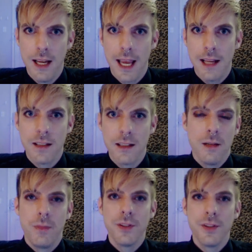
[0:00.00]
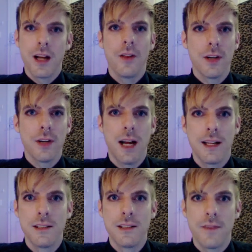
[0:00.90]
and building other
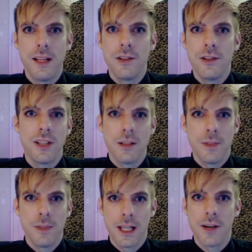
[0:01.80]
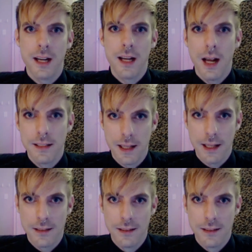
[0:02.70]
kinds of interdisciplinary content.